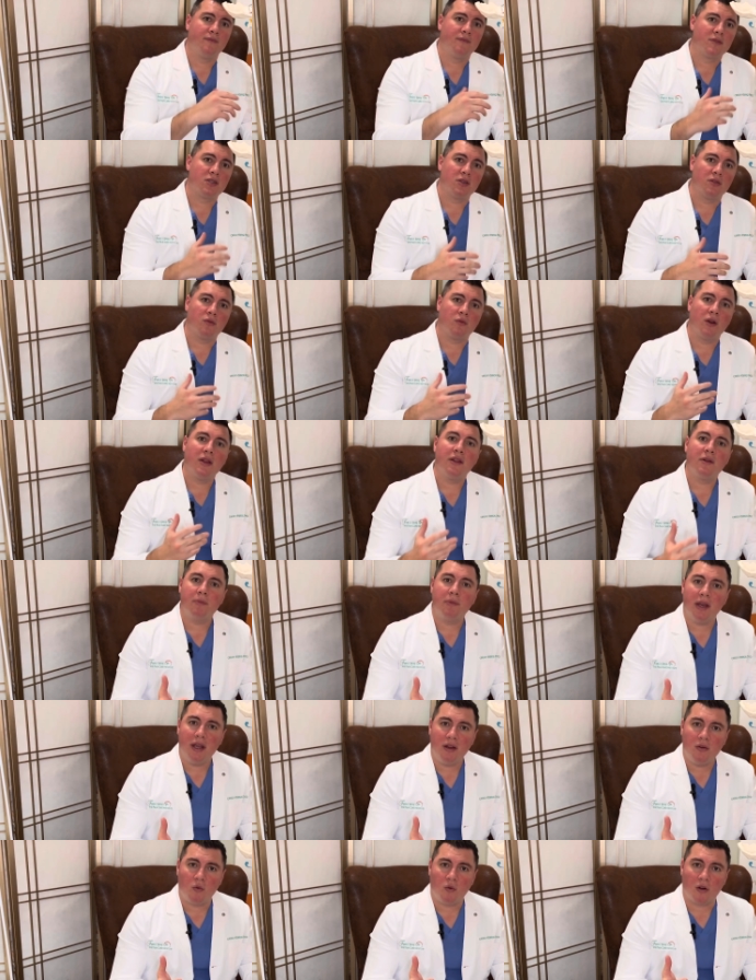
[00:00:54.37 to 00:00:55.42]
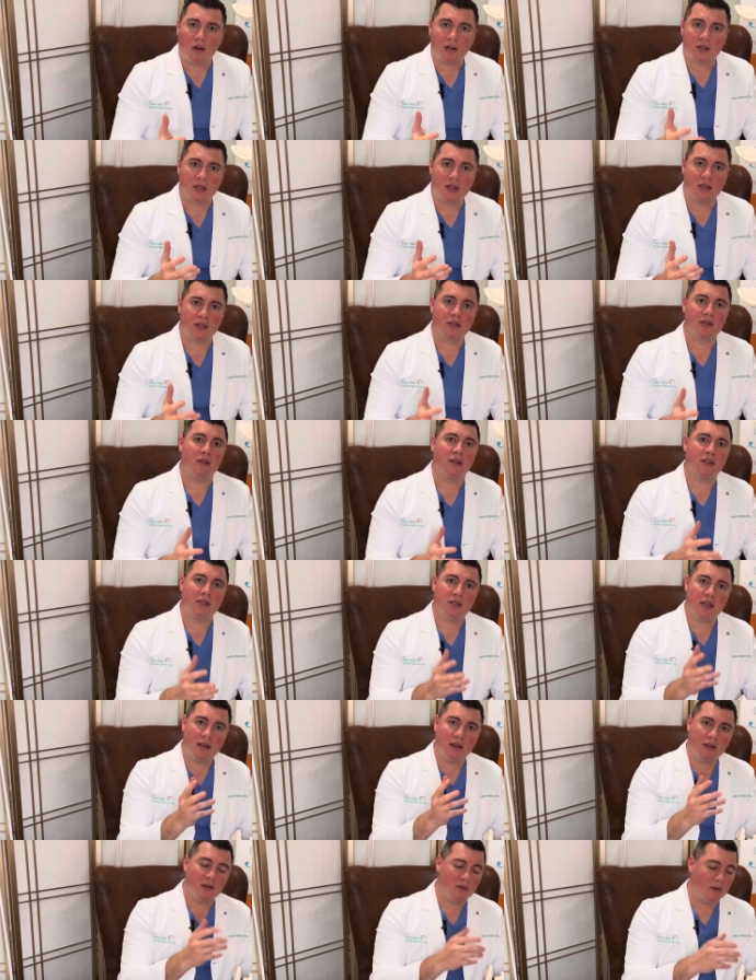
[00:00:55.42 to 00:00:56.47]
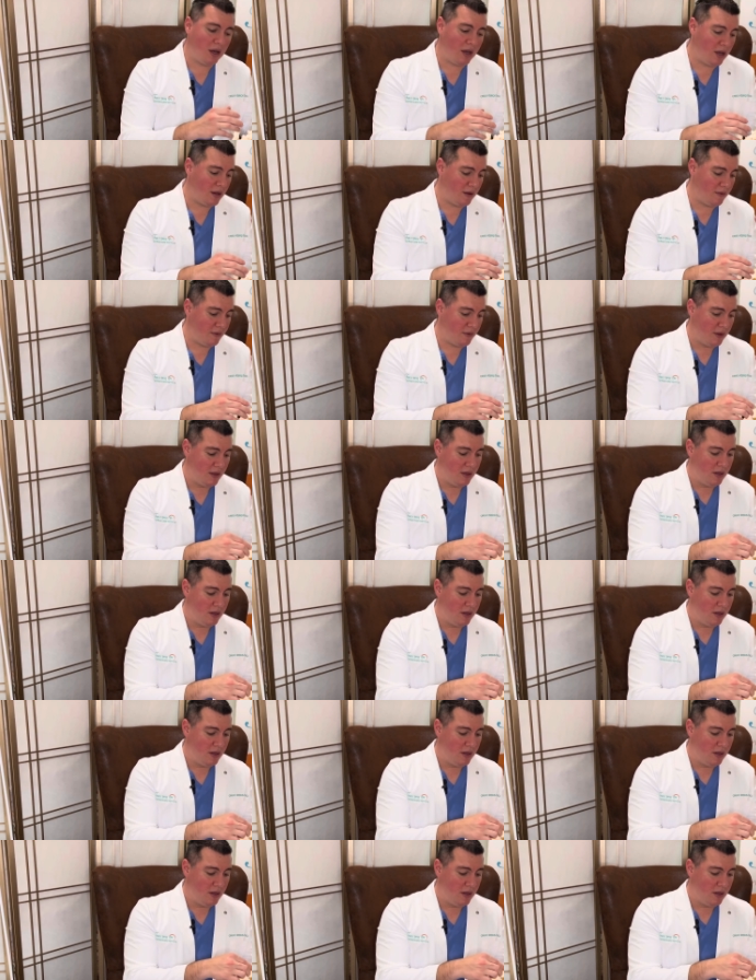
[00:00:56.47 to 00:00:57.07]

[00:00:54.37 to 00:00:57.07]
So the way that pain works is, let's say you have